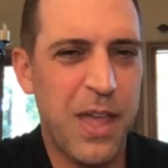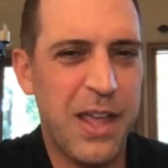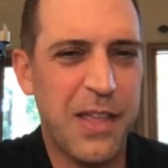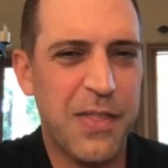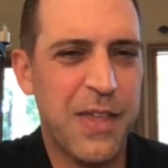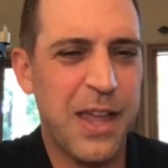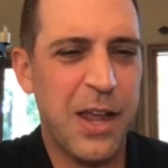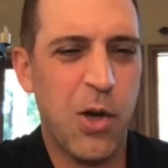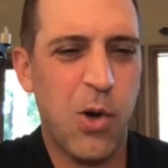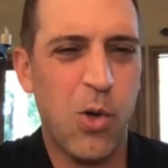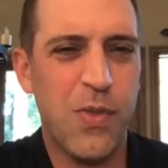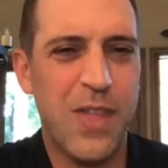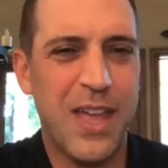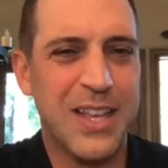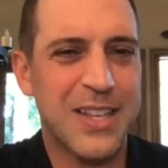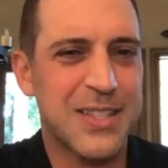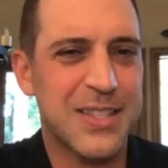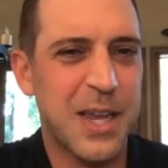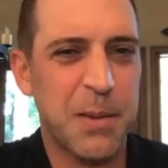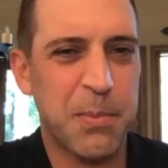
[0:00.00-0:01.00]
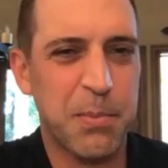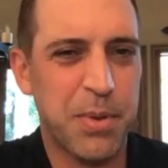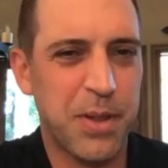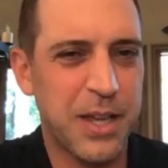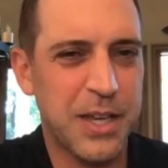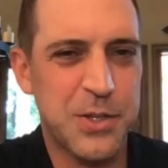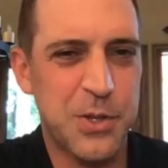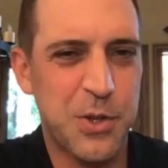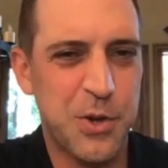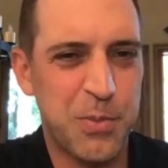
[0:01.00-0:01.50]
they hold that same
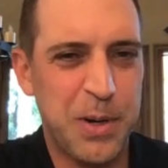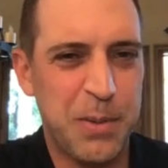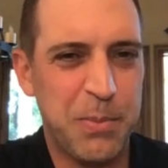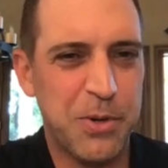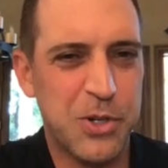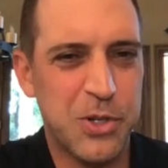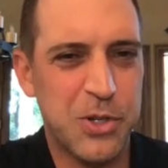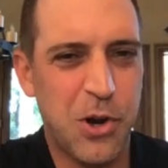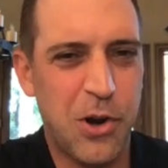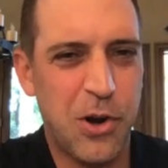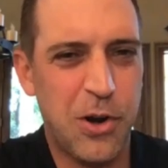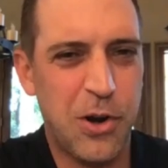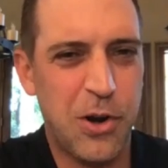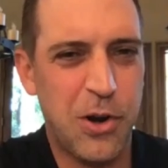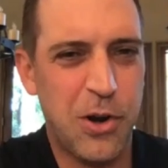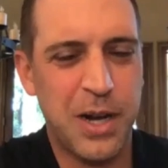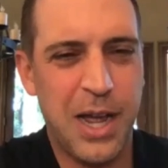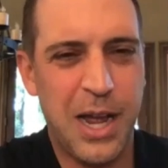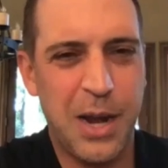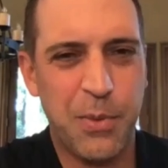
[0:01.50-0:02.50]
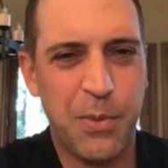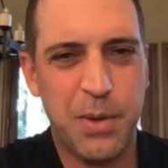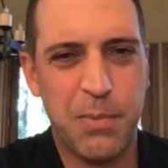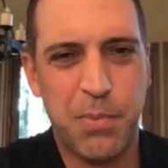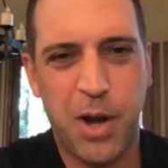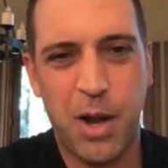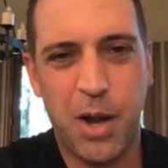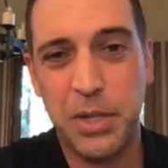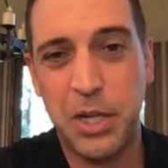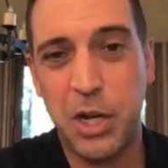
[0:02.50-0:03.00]
place in their members' heart, but I would
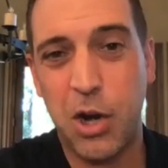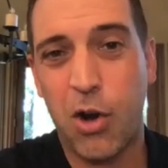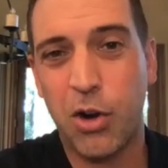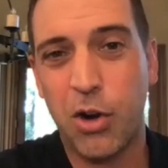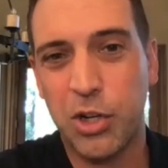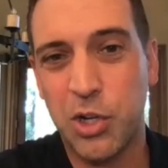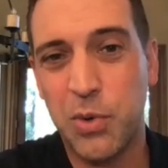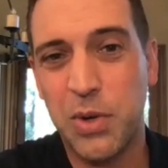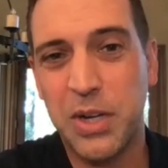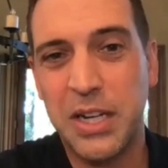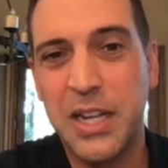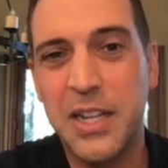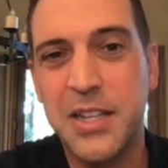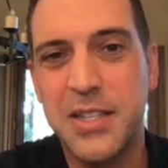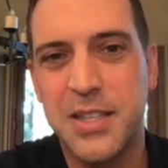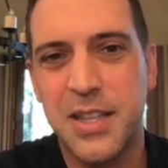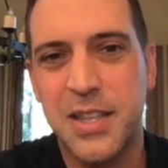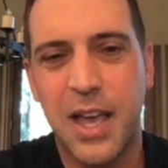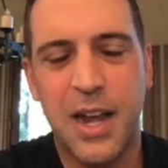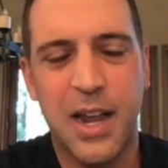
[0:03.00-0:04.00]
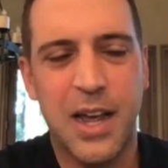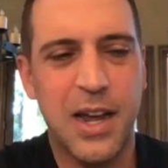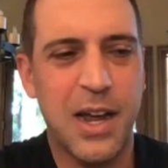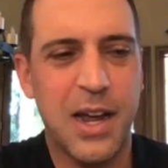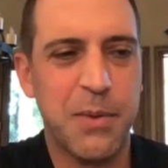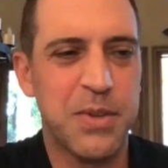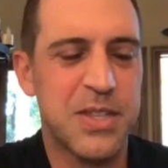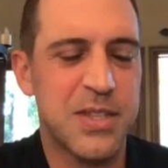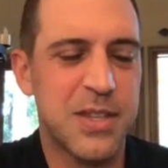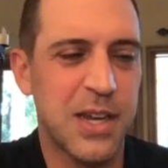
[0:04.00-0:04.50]
probably argue against that. I
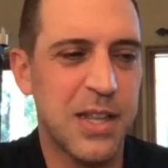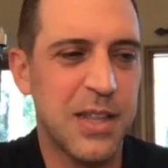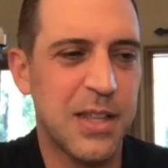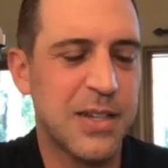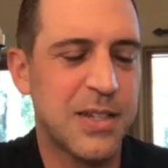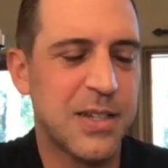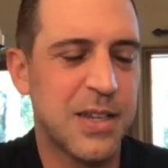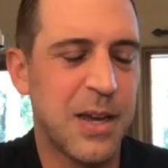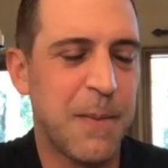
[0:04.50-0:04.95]
would say that